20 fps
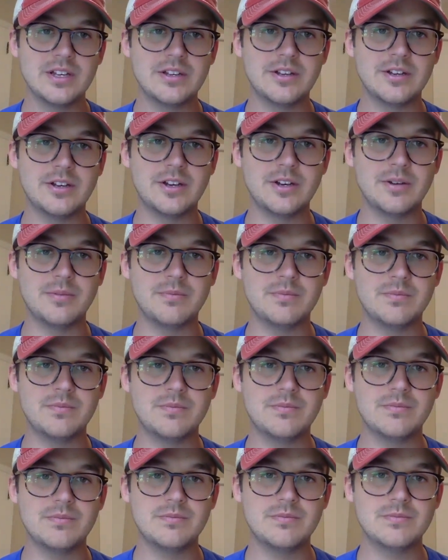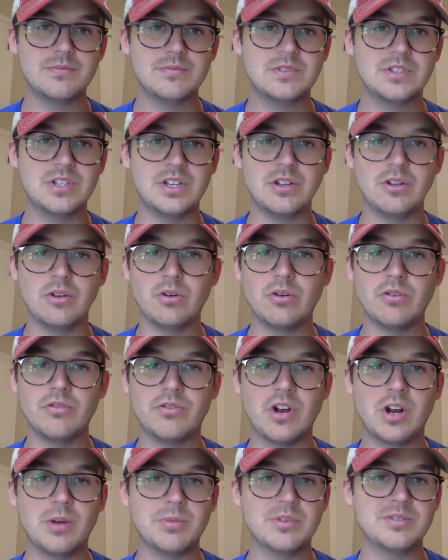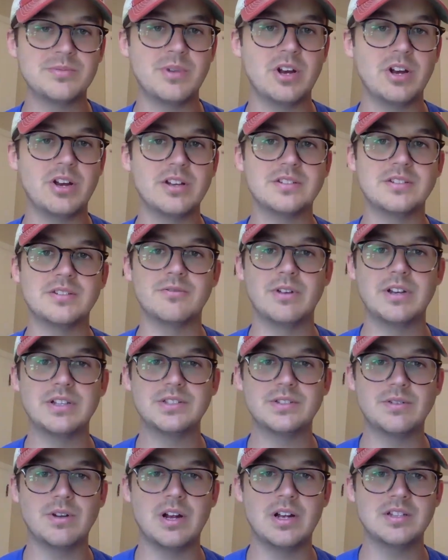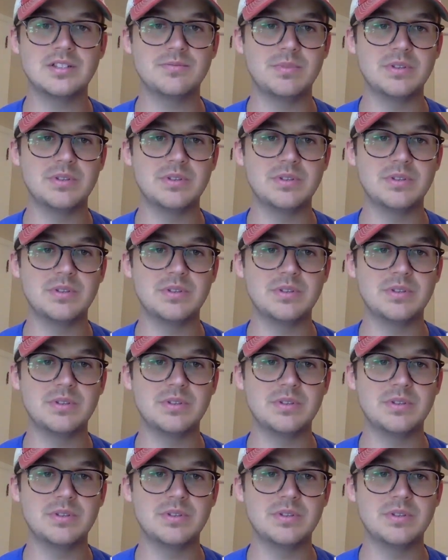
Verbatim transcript: um, to local farmers markets and restaurants.